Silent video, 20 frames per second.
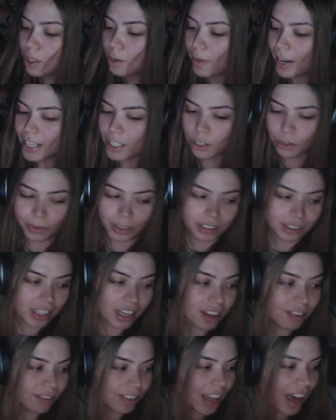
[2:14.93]
way to
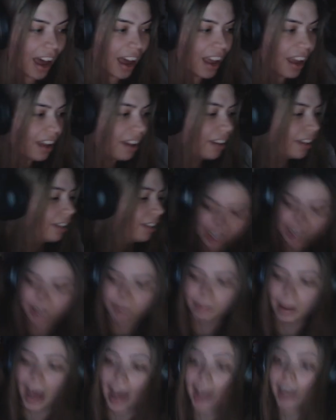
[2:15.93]
relieve that
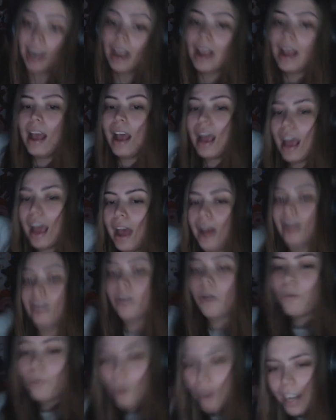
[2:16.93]
pad, and
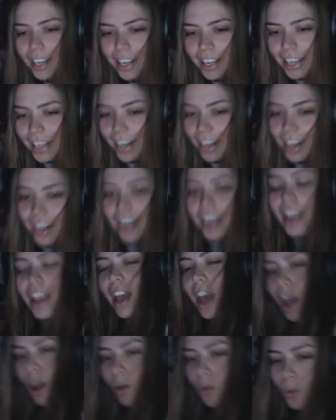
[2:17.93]
one here
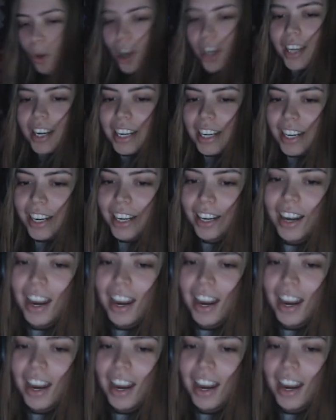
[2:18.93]
and one here,